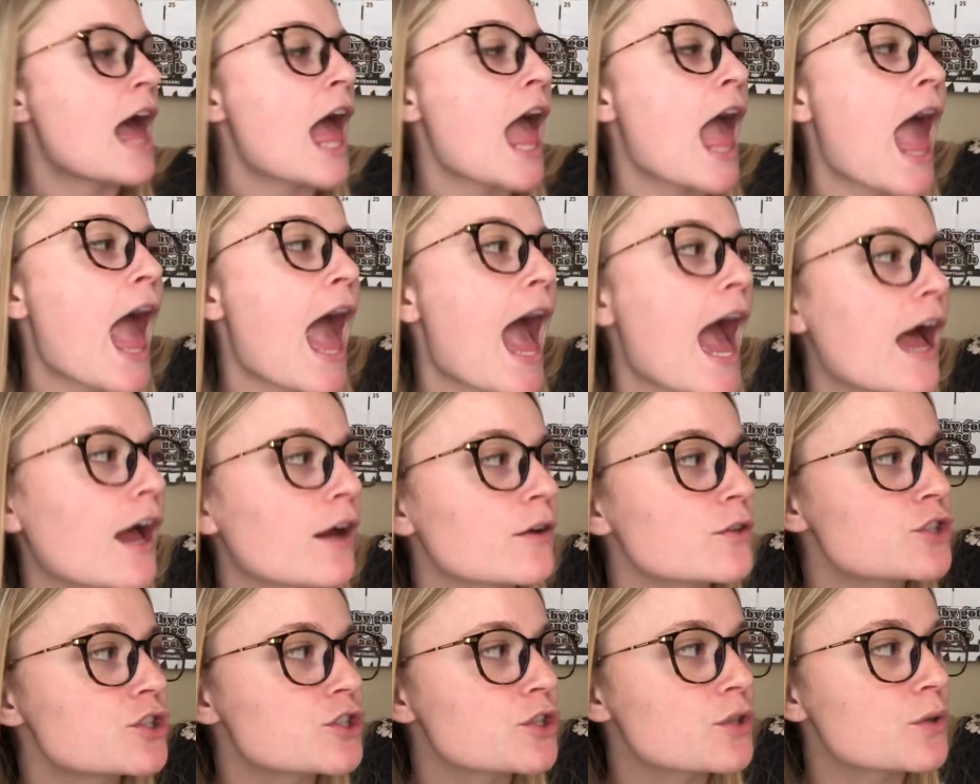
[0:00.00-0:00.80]

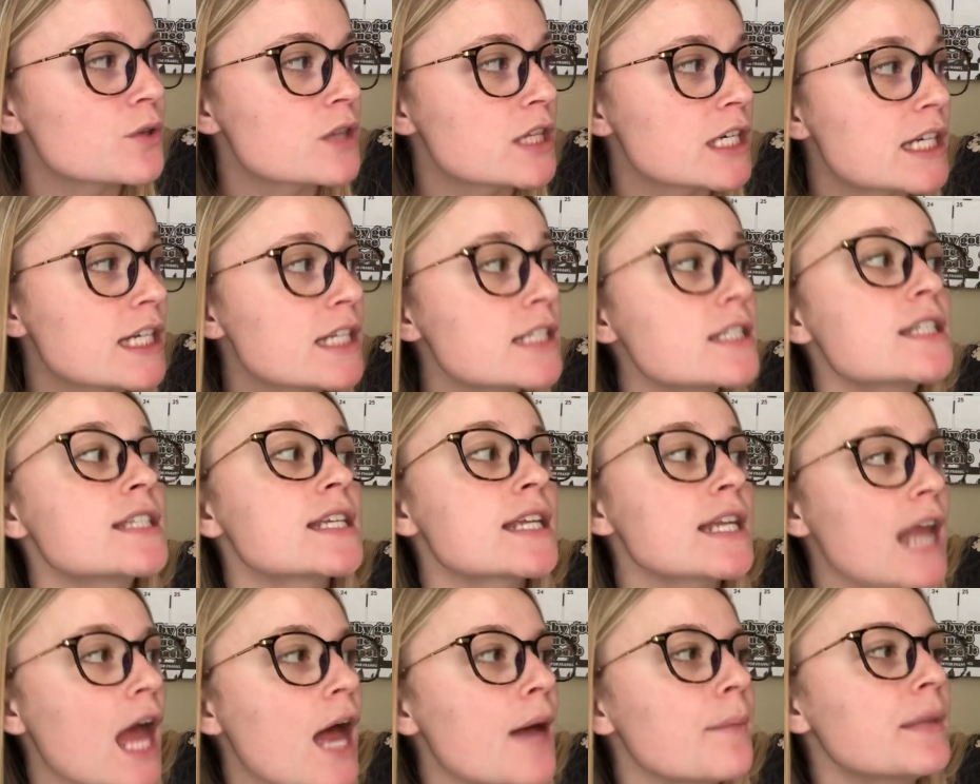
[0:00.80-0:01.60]
How do the
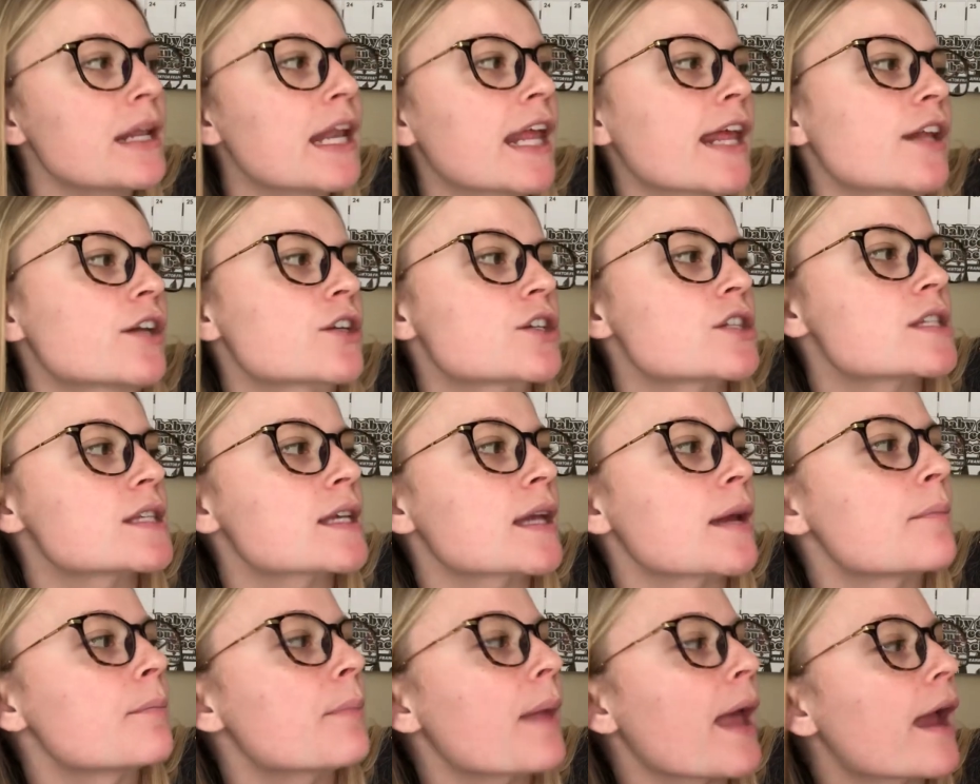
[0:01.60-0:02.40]
denominators
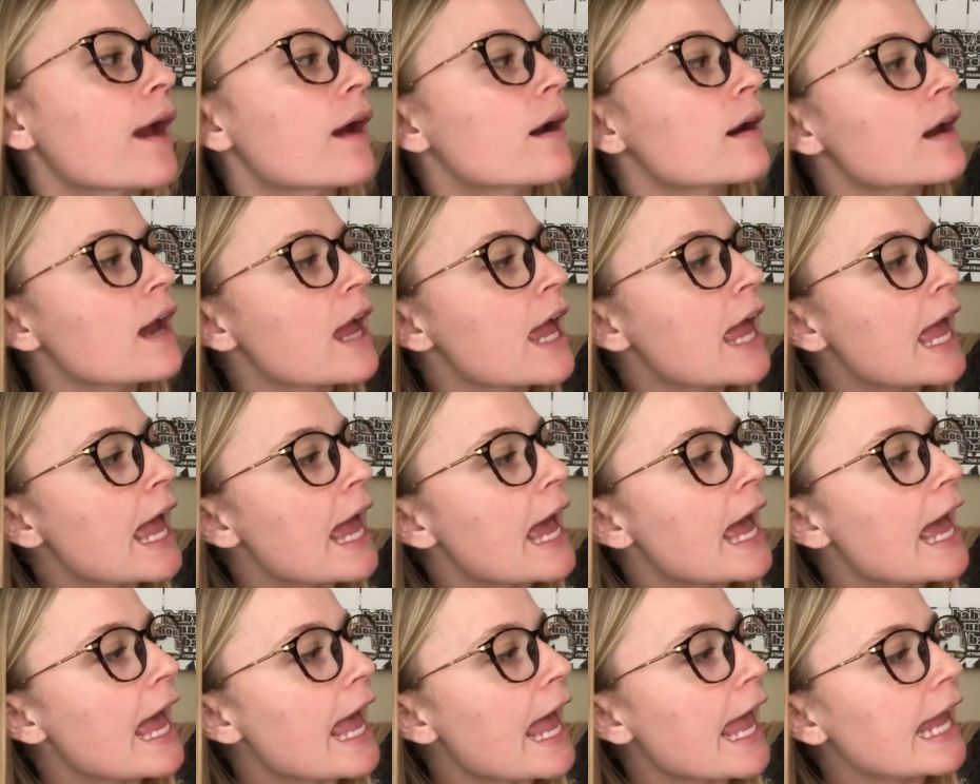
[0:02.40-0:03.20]
compare?
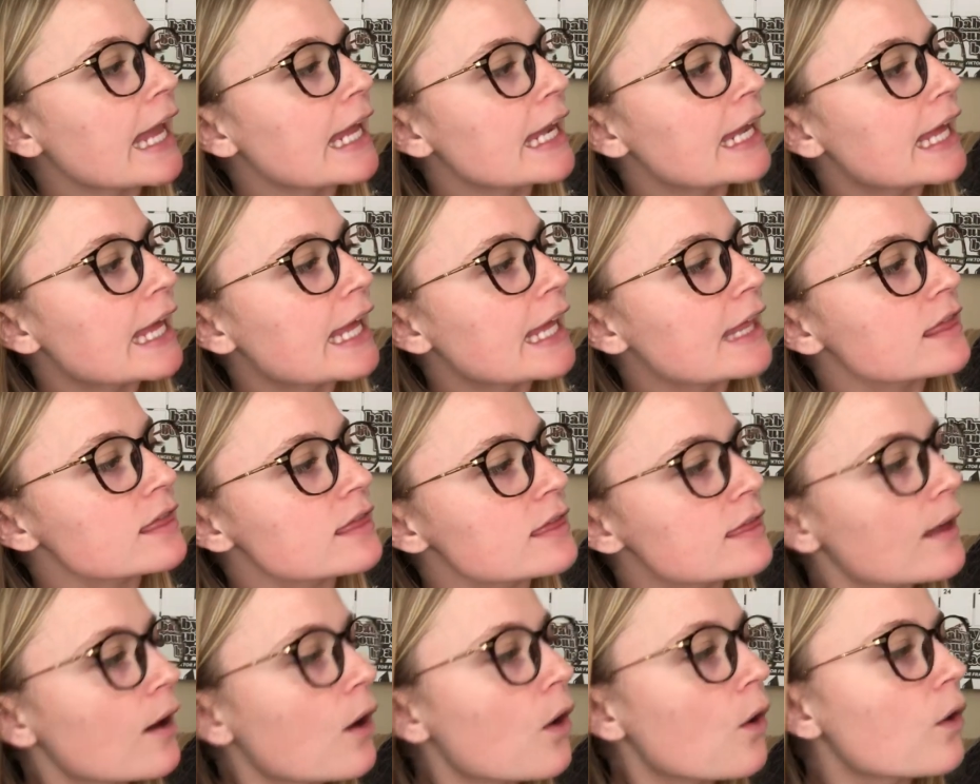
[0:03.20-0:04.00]
Aiden,
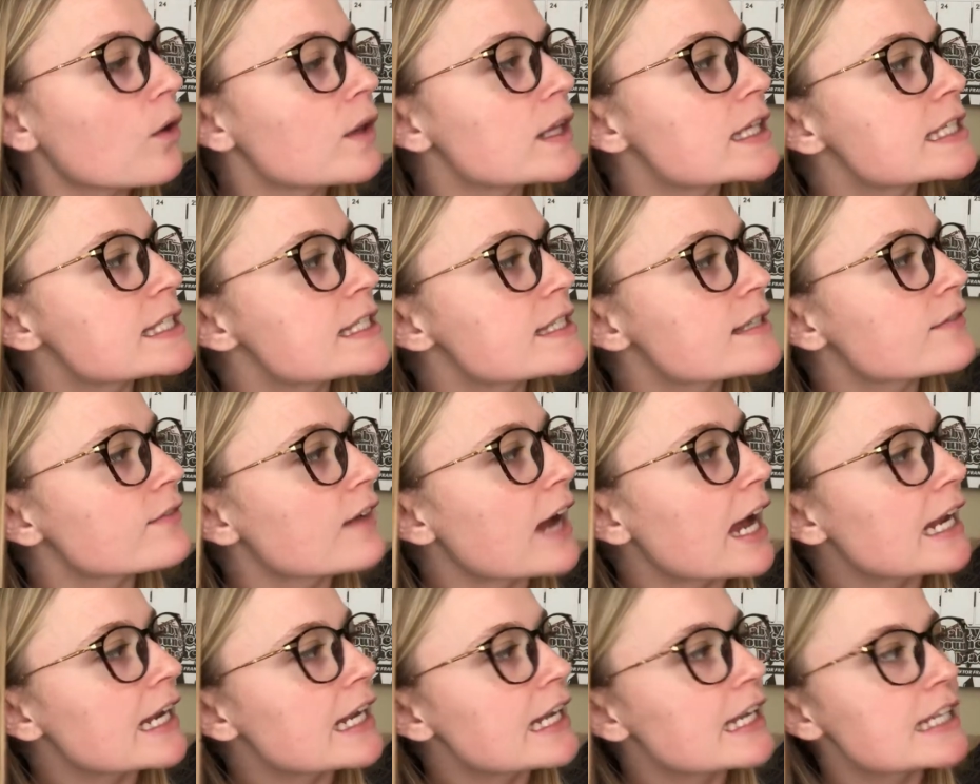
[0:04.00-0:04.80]
the whole is
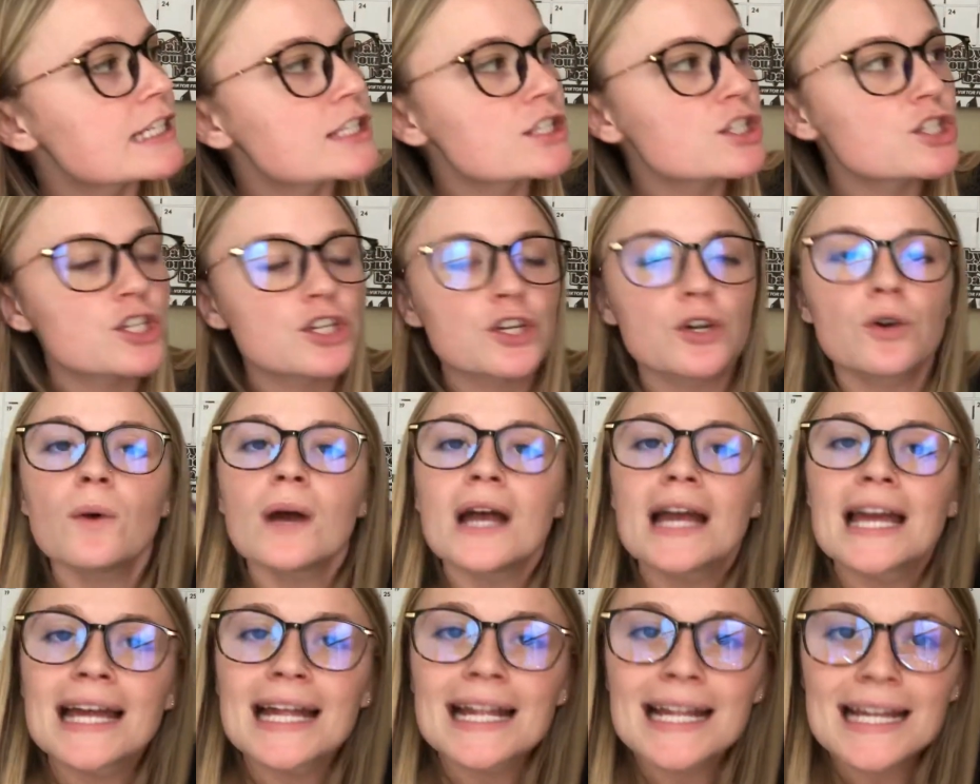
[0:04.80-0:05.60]
divided into
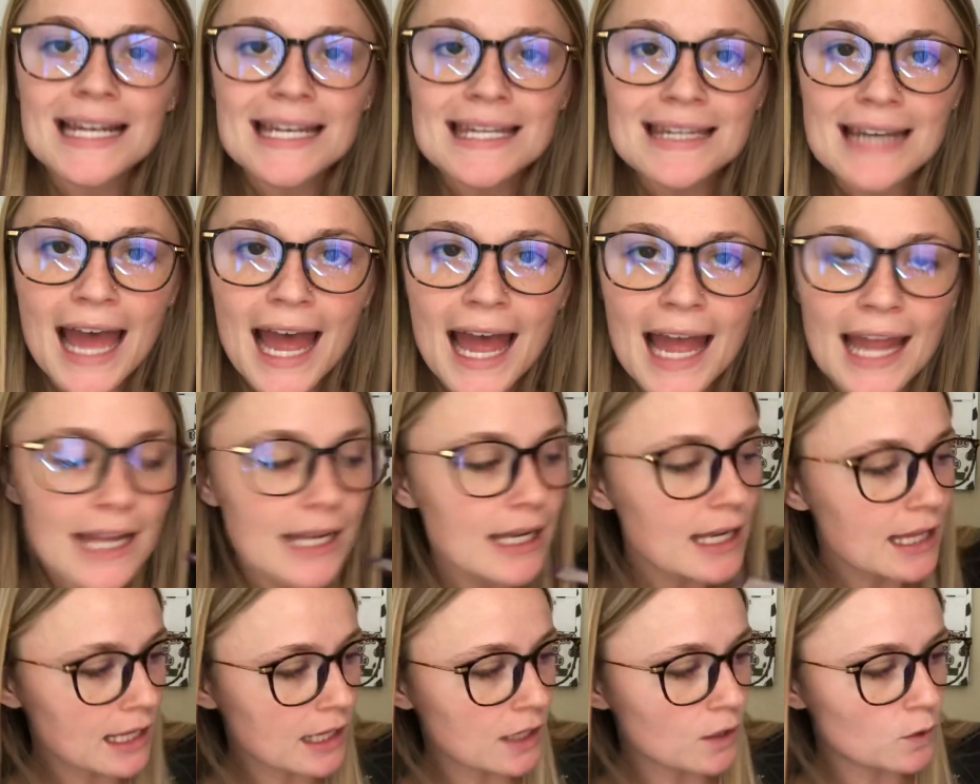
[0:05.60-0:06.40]

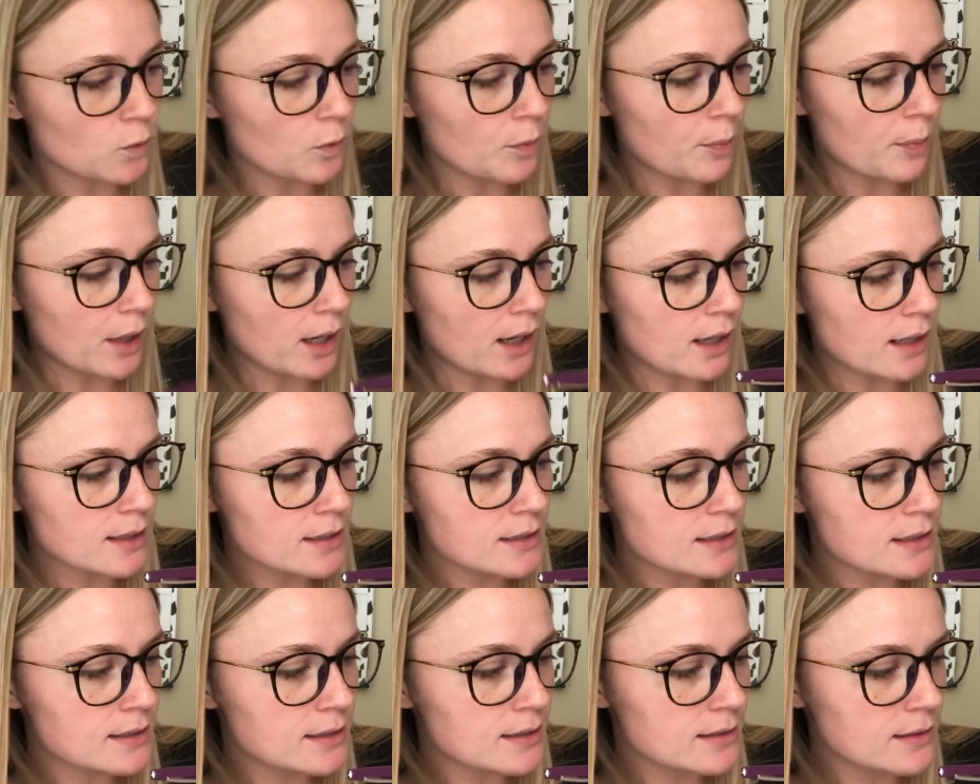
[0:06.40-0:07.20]
9 equal
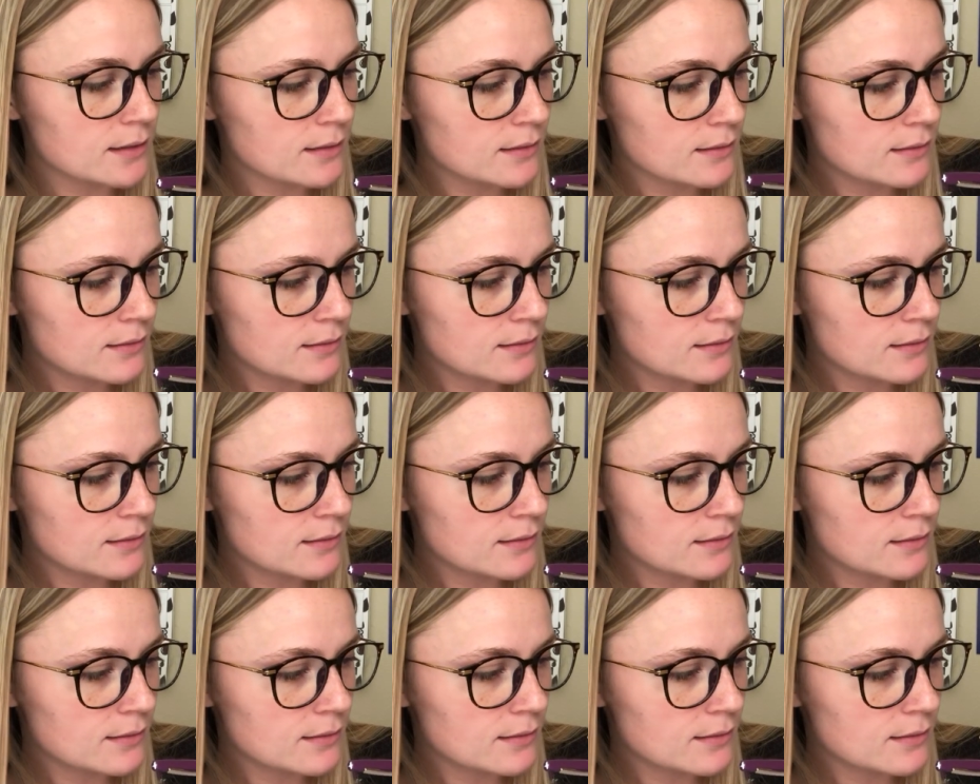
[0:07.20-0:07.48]
parts.